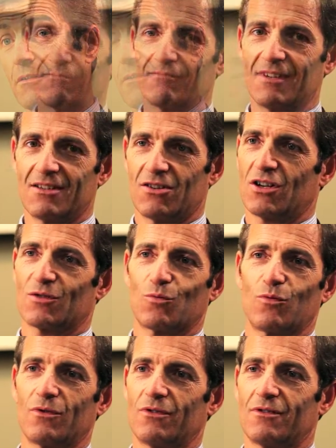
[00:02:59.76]
Is it just
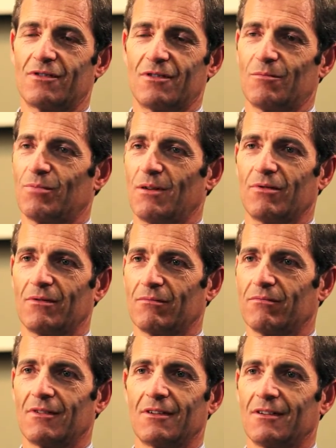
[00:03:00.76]
words that people
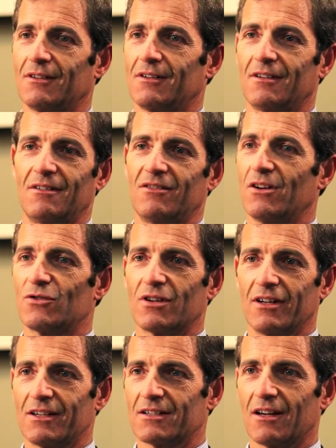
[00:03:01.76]

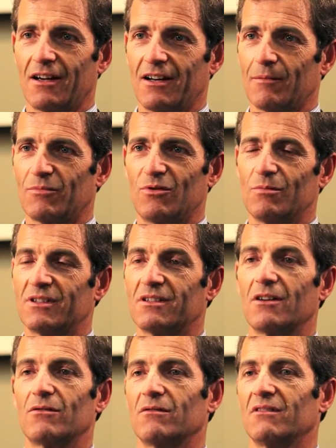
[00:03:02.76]
notionally sign up to but
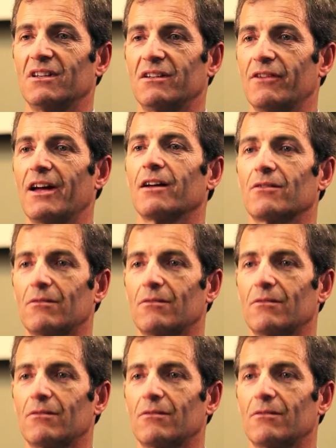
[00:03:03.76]
don't live out?